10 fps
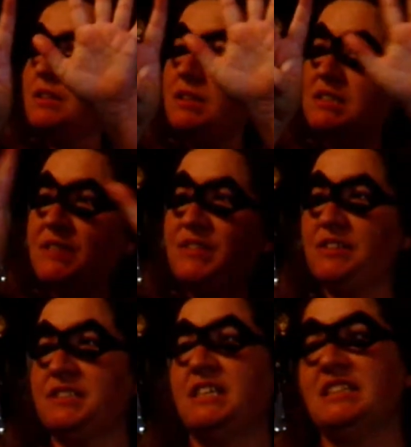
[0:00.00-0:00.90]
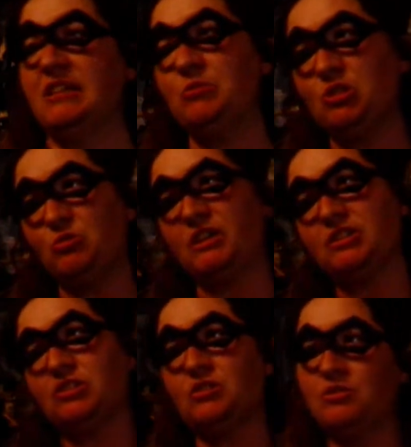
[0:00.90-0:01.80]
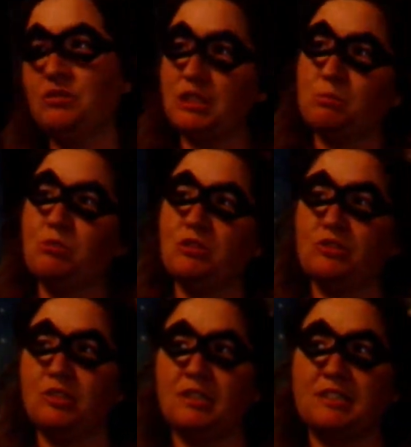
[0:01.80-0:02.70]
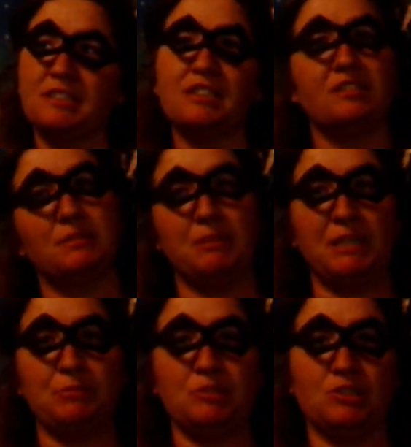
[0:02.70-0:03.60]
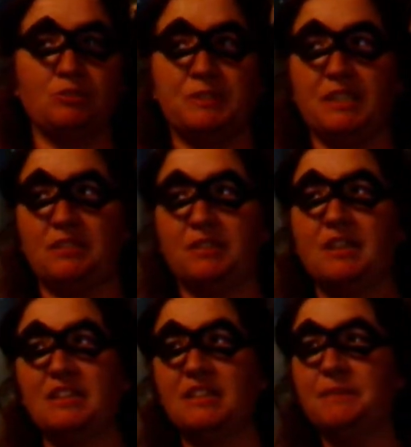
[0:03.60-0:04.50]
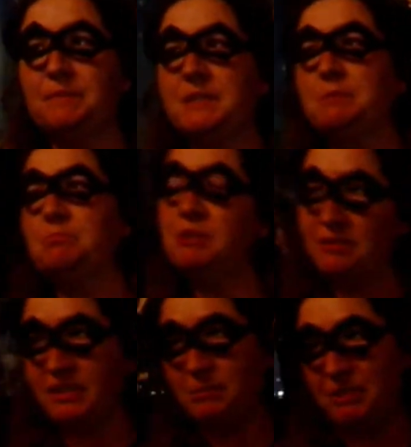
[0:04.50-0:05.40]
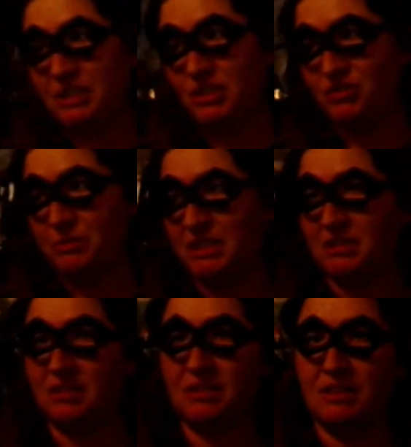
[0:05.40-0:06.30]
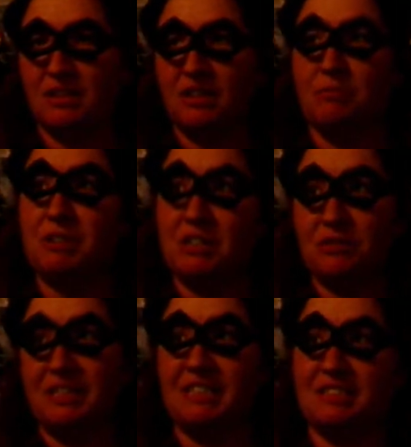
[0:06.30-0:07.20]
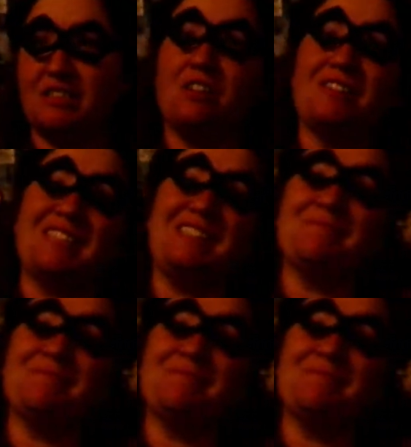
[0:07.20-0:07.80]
7 out of 10. Now I'm gonna go watch all the spoiler talks now that I'm able to without them spilling the beans for me. By going at Solly